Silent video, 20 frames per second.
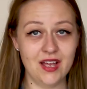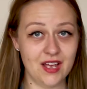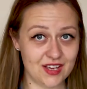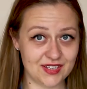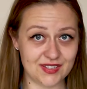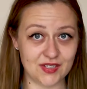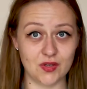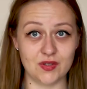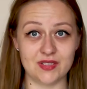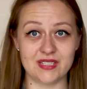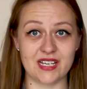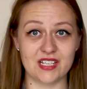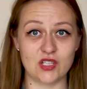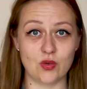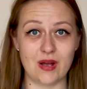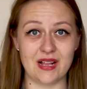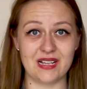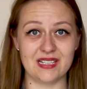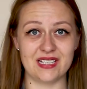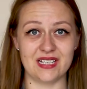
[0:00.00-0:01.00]
a certain
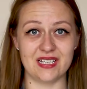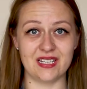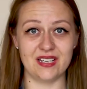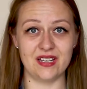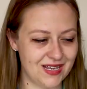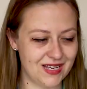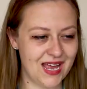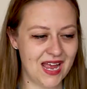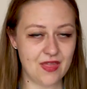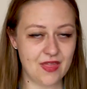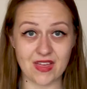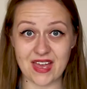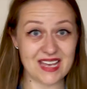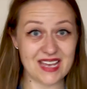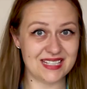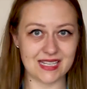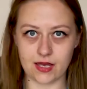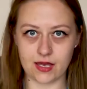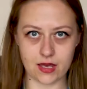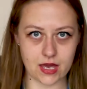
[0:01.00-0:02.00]
sexuality that
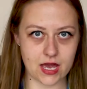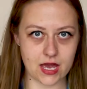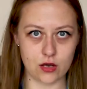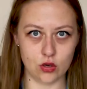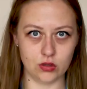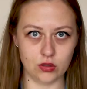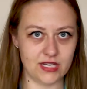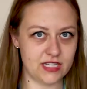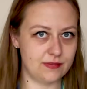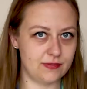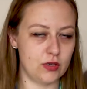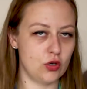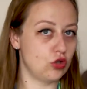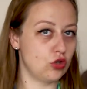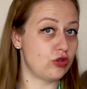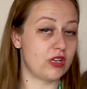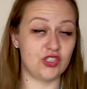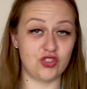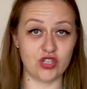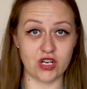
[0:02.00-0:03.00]
isn't gay or lesbian or
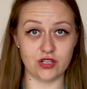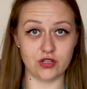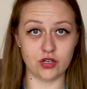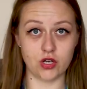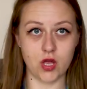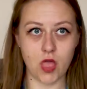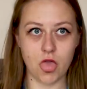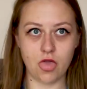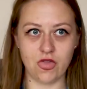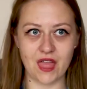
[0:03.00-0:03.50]
transgender,